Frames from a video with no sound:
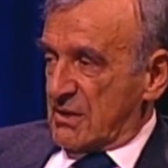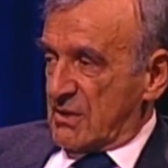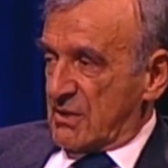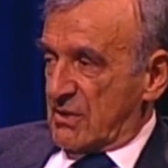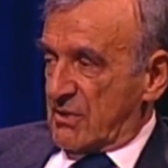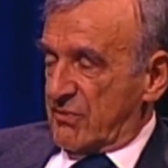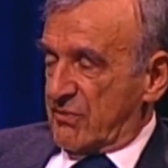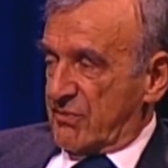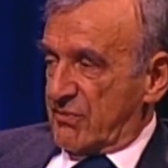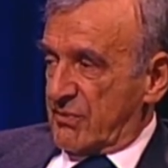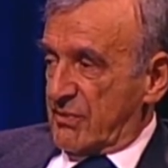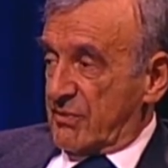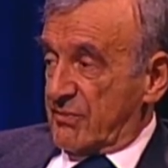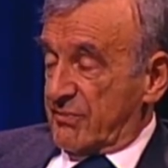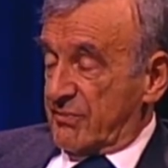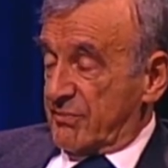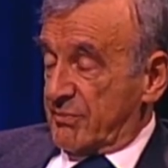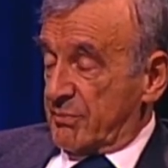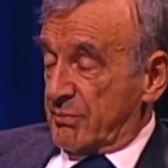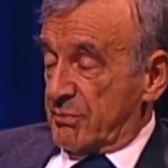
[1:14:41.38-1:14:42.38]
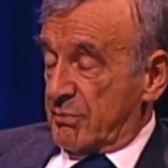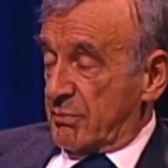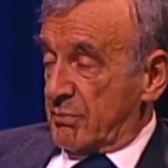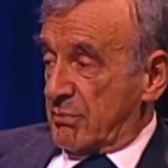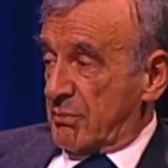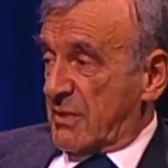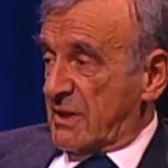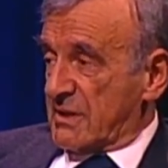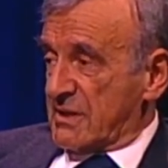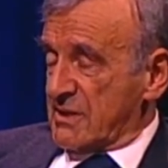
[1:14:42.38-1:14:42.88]
of, of
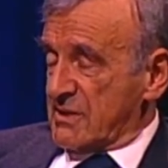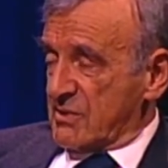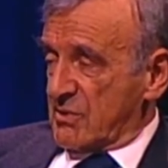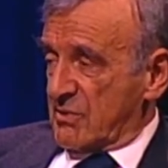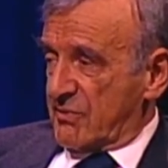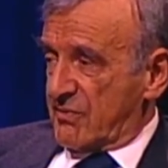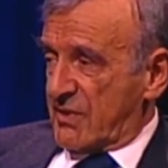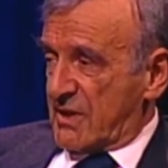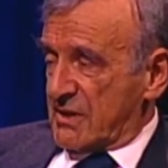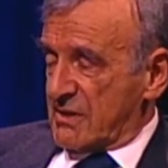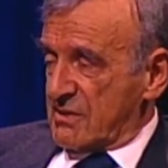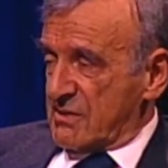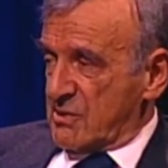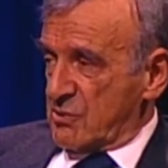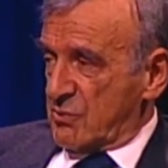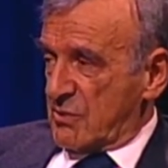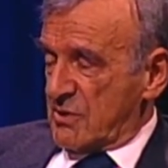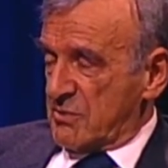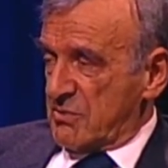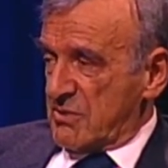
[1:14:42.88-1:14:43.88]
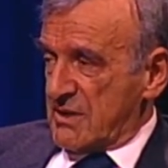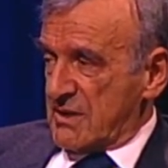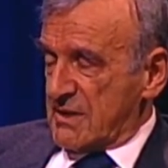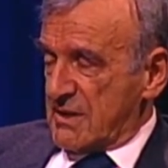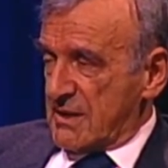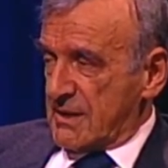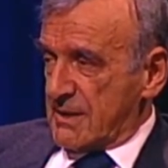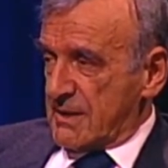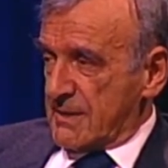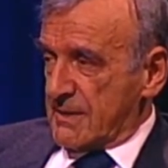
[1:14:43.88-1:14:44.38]
mothers or fathers who had been
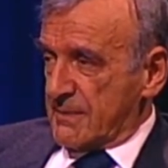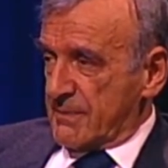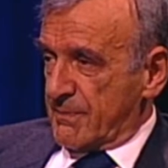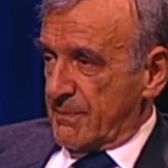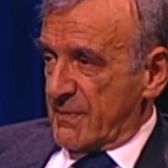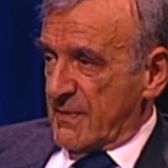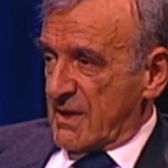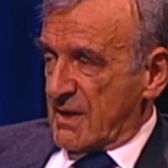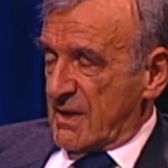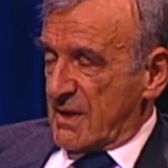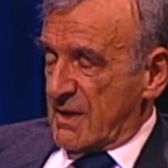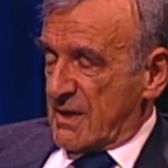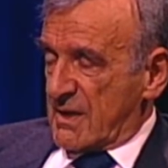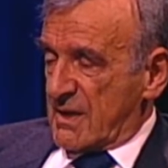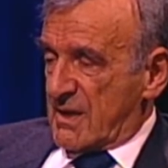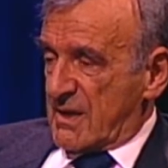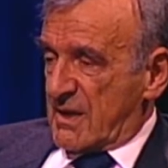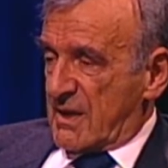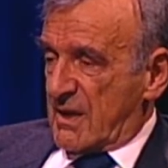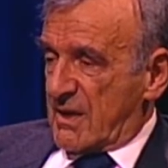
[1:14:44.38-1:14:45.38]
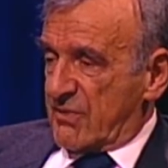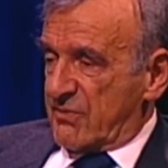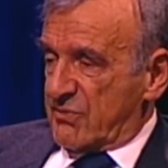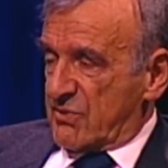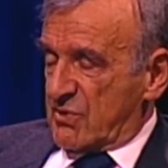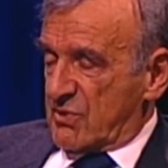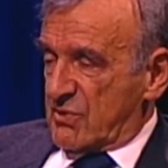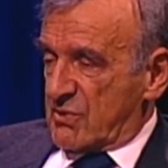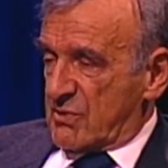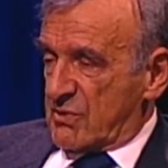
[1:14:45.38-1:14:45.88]
there.
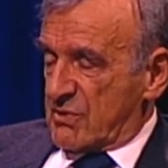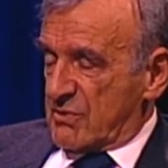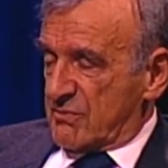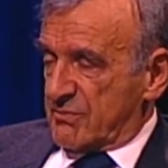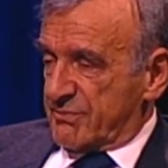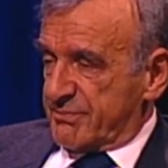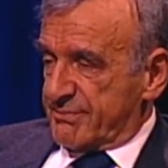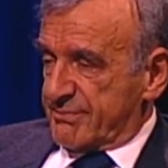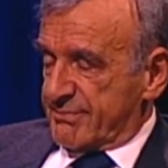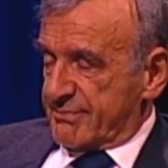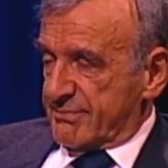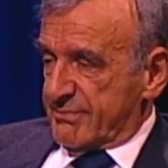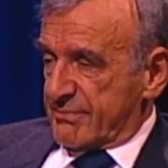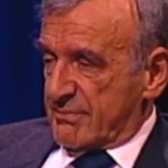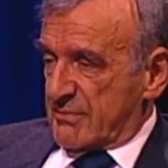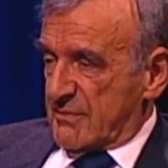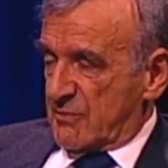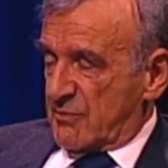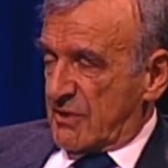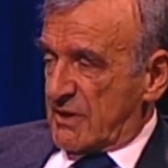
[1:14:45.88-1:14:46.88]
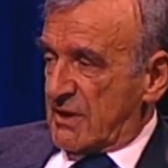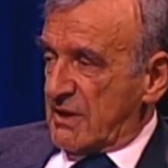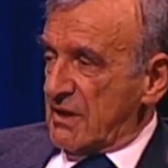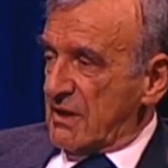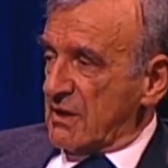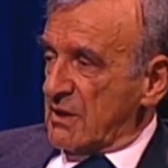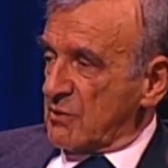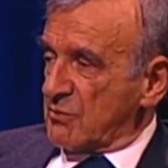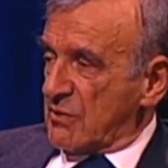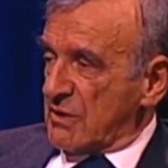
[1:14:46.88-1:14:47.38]
After all, what
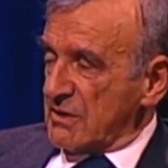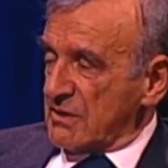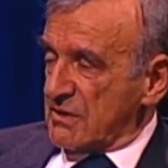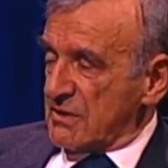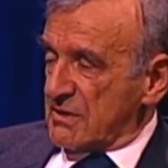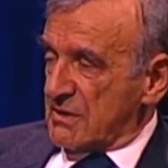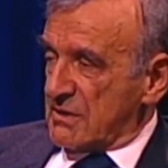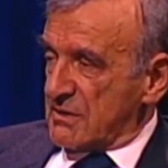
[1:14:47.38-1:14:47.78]
Hitler wanted